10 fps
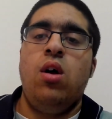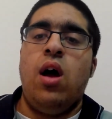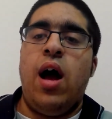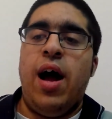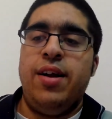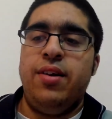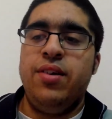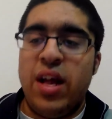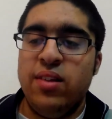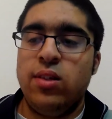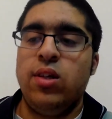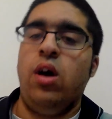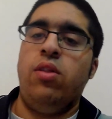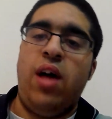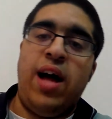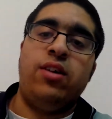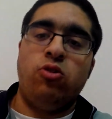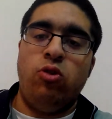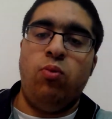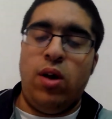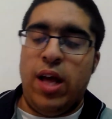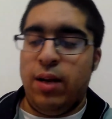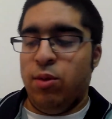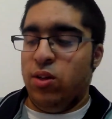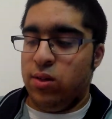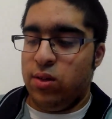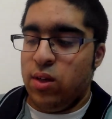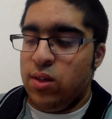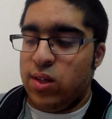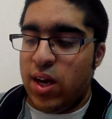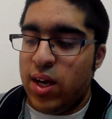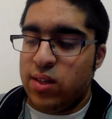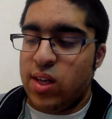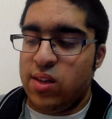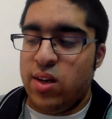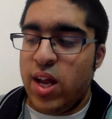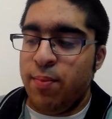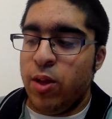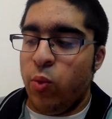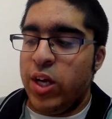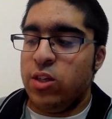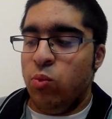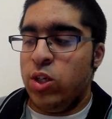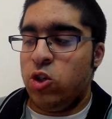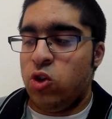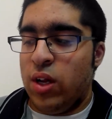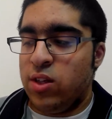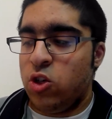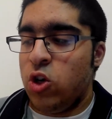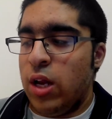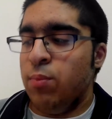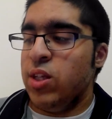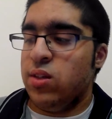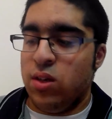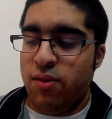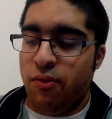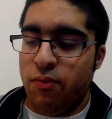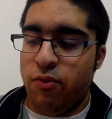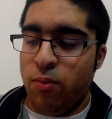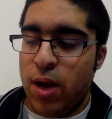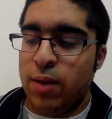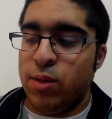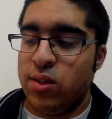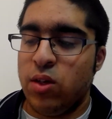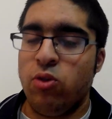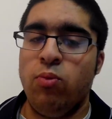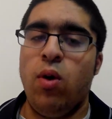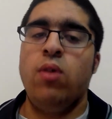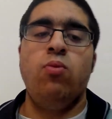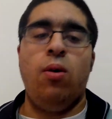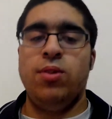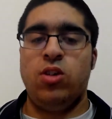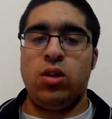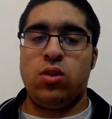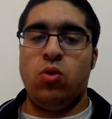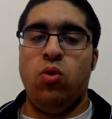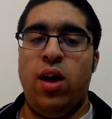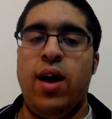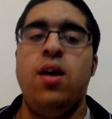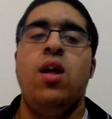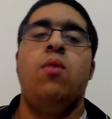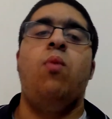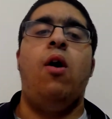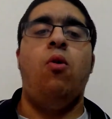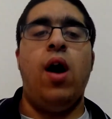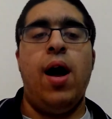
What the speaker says: and denser than group 1 elements. So here it says name the ways in which transition elements are different from elements in group 1. Well, we just saw that. Well,